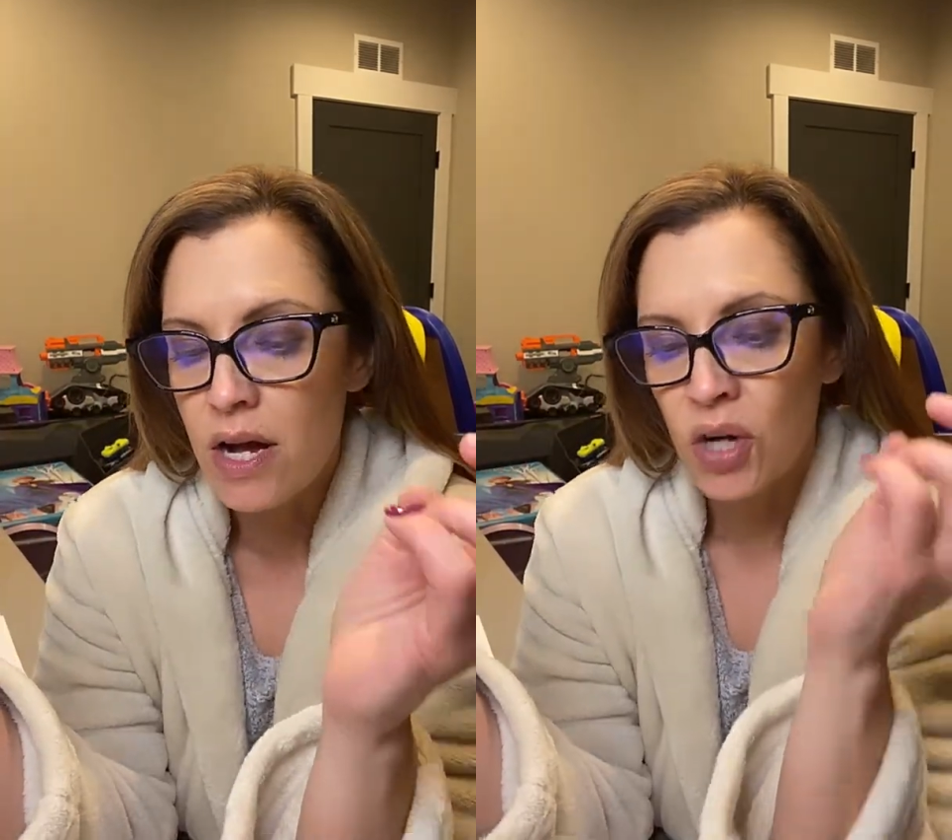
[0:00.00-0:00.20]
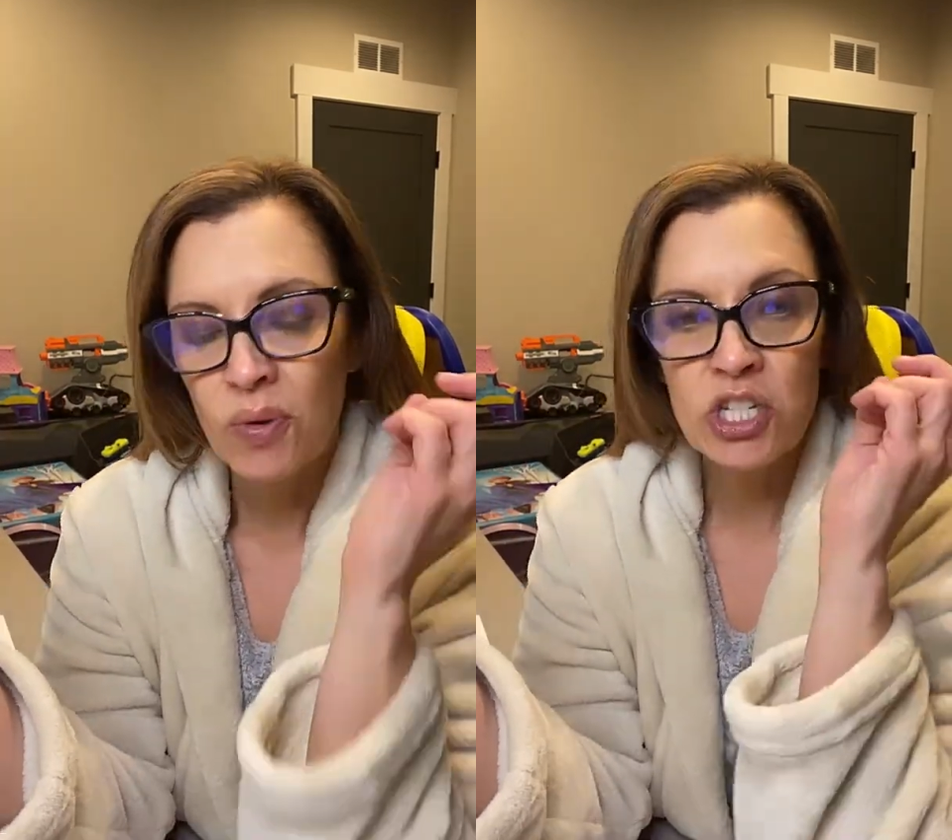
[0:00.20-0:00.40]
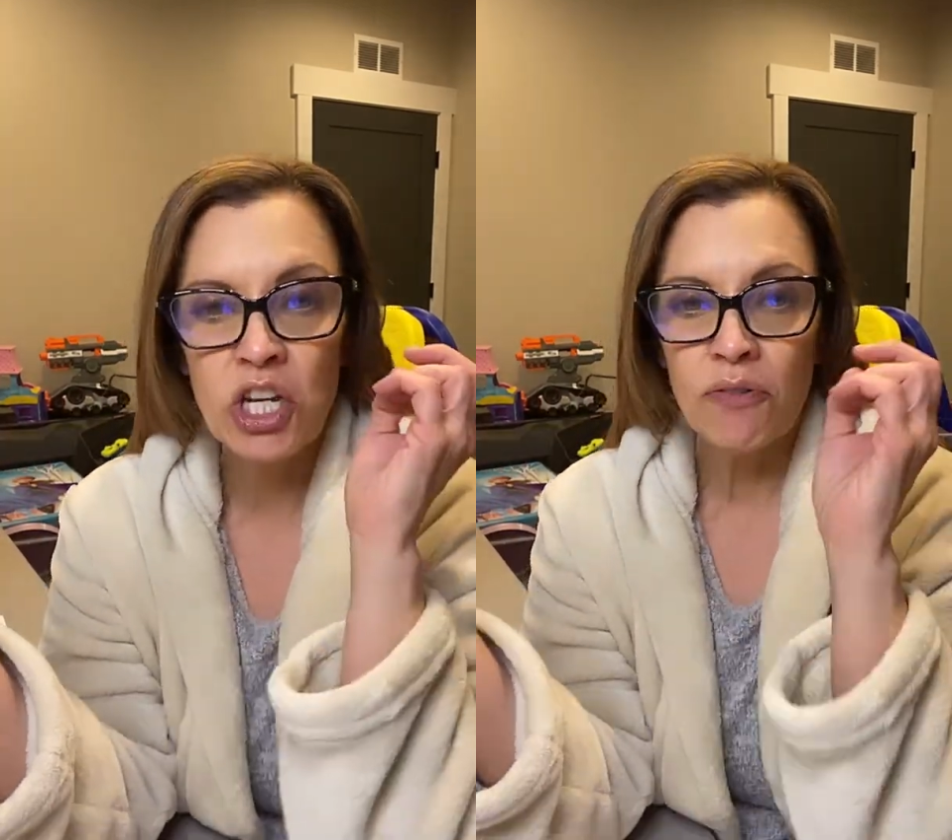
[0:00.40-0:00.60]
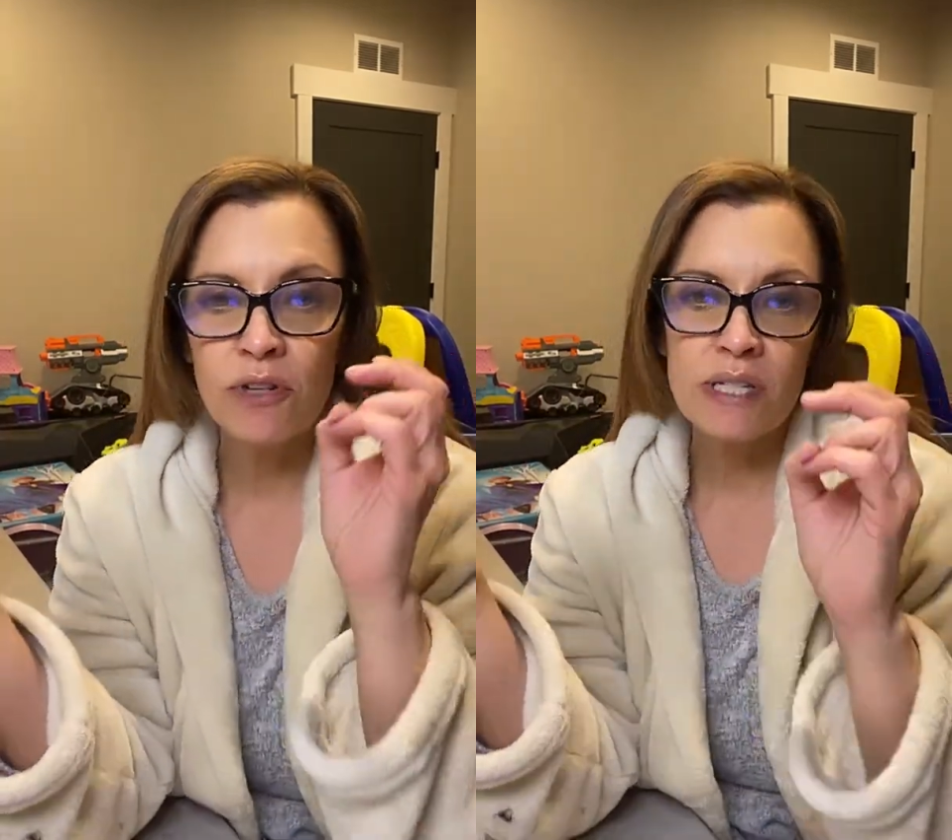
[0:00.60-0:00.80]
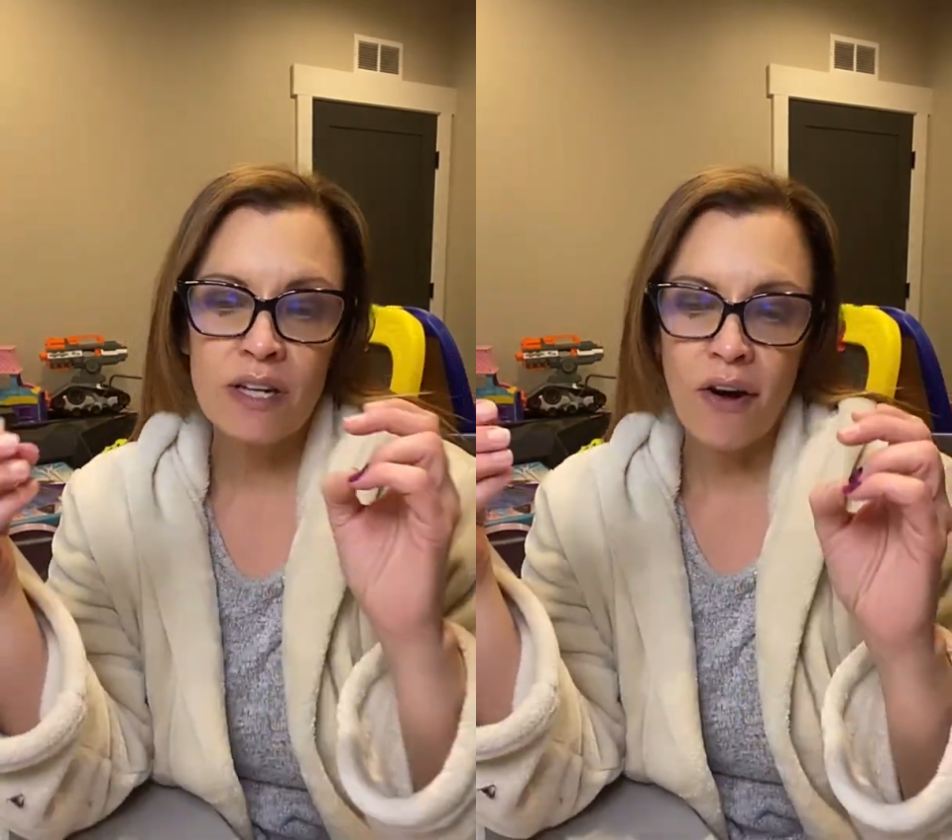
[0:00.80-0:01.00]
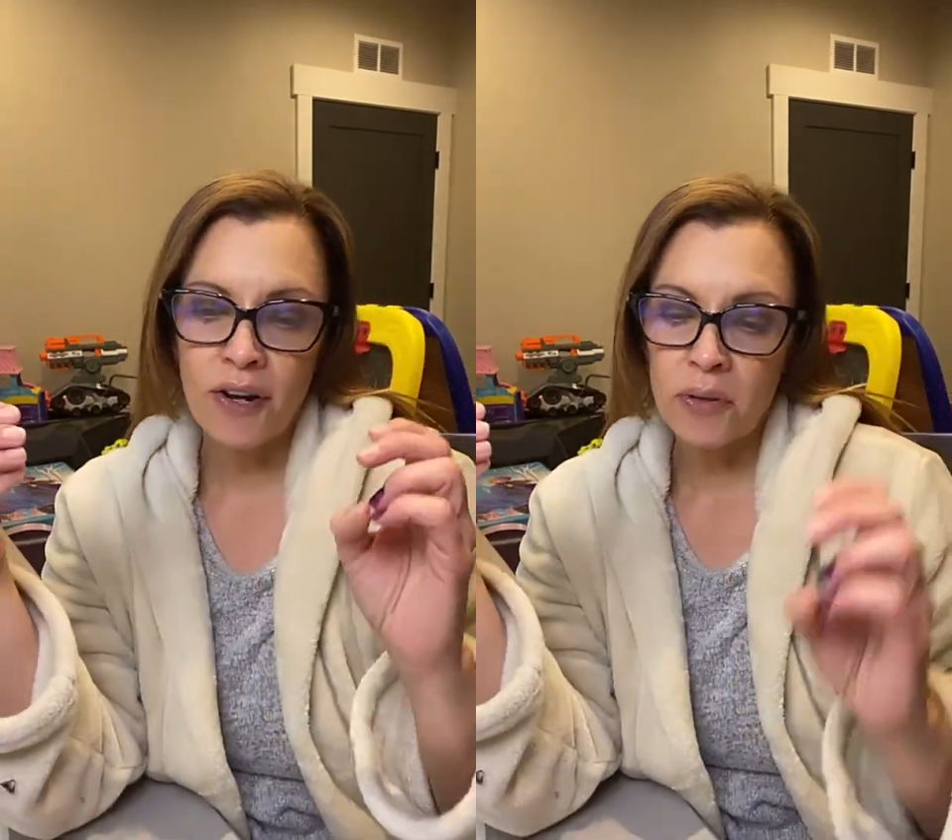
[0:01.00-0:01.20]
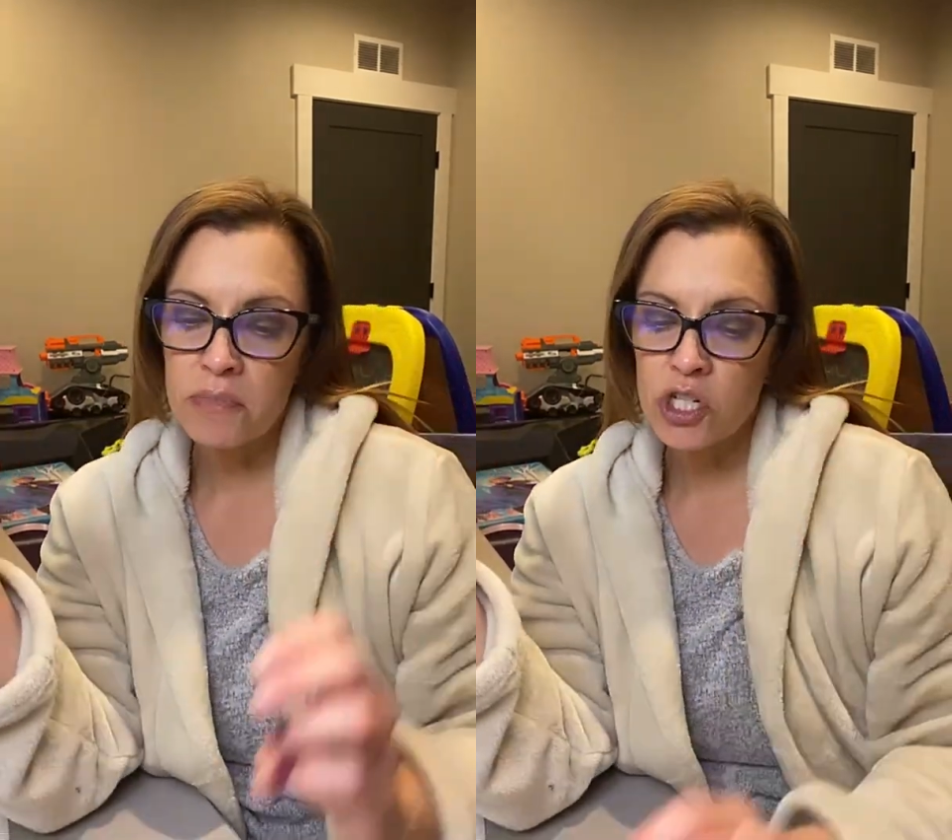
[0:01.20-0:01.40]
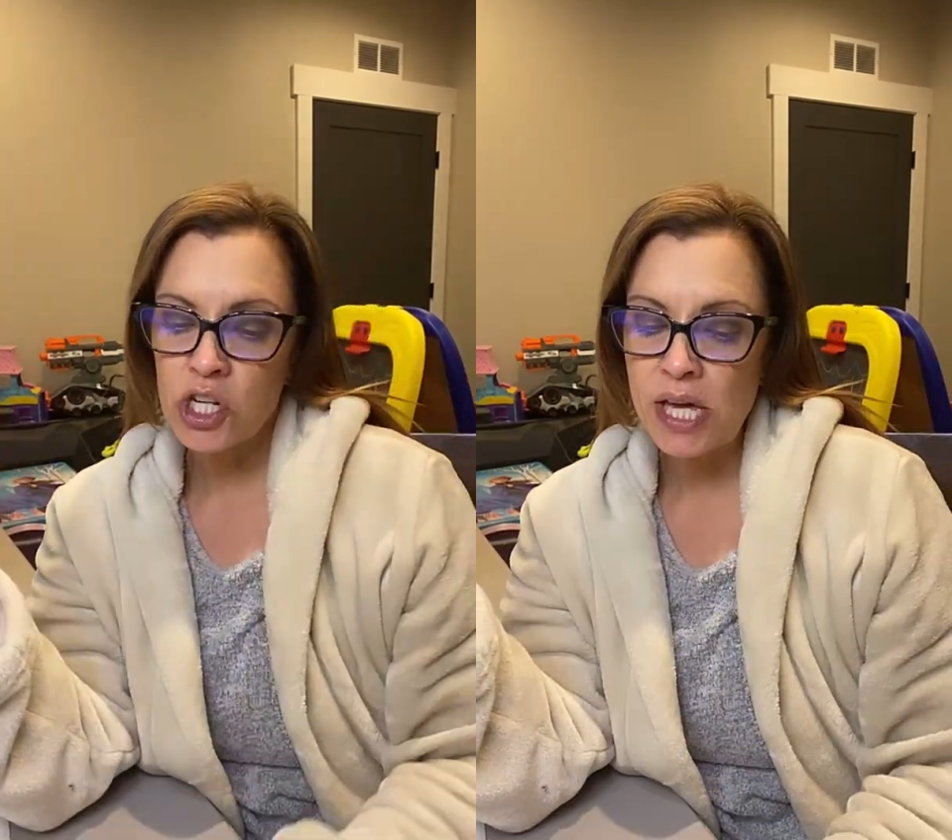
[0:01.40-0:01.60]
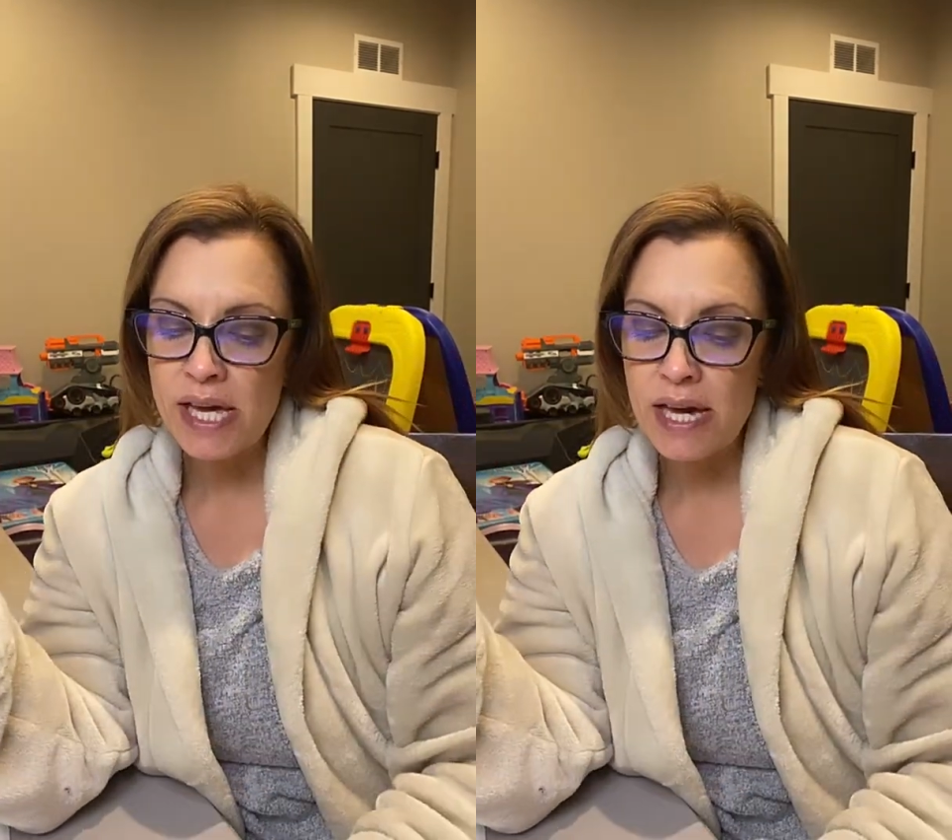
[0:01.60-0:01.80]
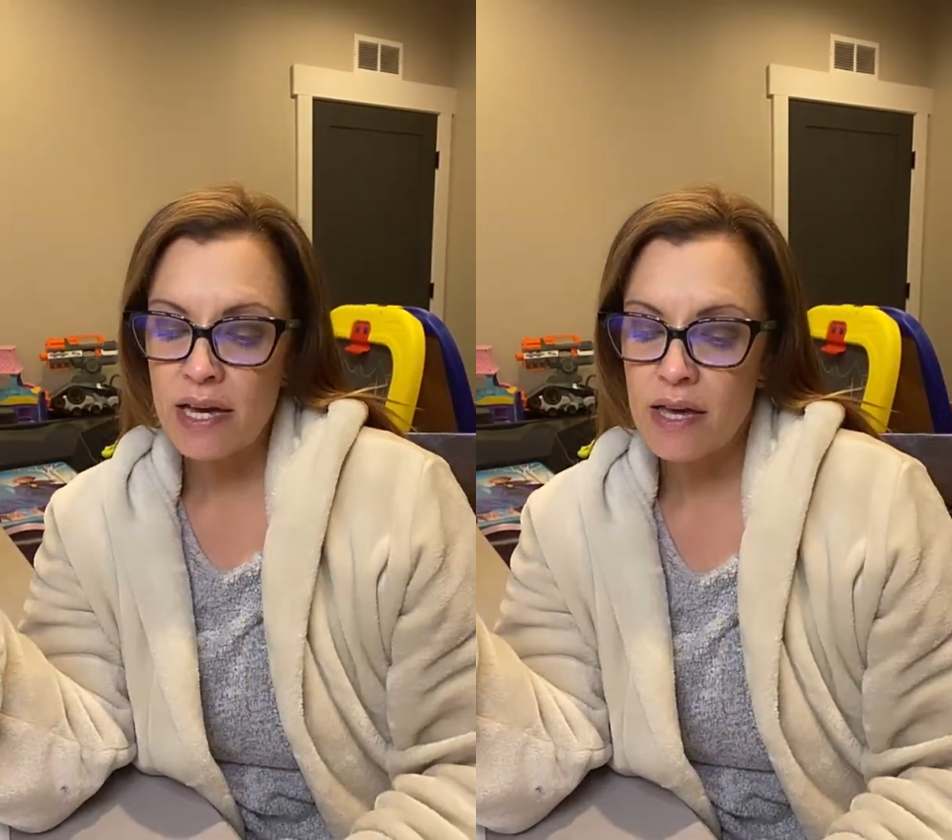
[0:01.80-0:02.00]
when she first got him, she